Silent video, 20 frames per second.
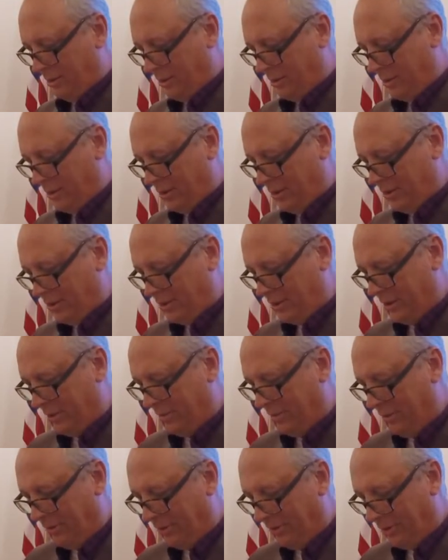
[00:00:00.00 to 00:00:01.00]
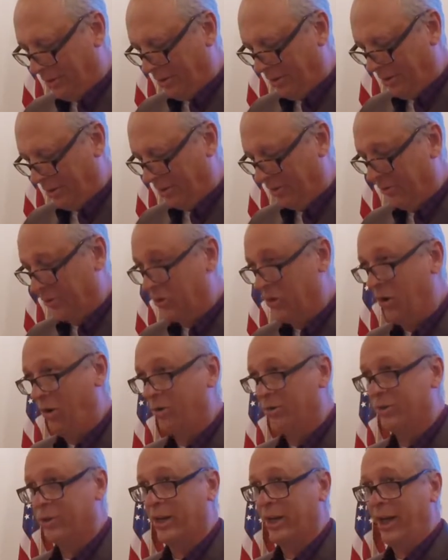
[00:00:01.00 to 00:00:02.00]
There are some uh,
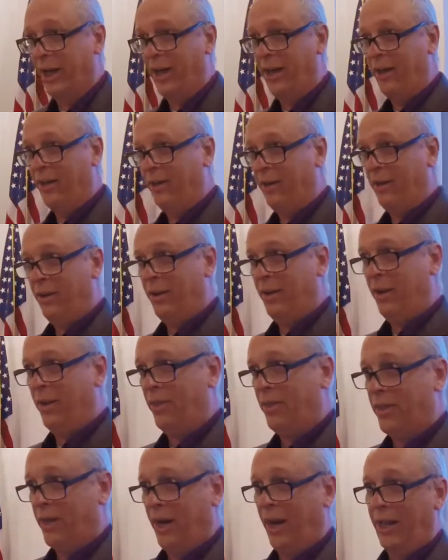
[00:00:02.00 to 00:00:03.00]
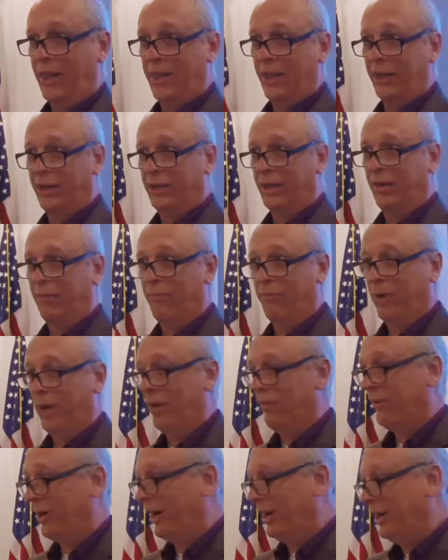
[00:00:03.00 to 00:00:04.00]
songs that I that I think of
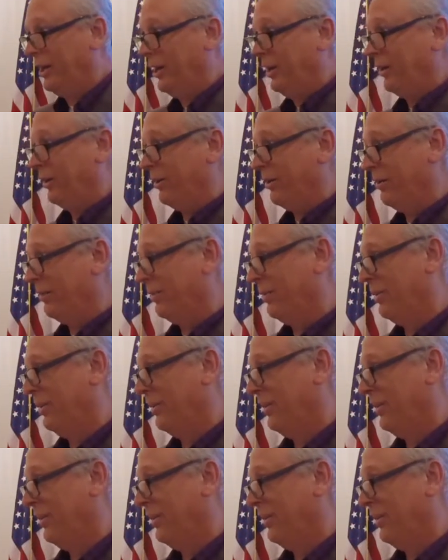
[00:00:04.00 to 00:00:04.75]
whenever I hear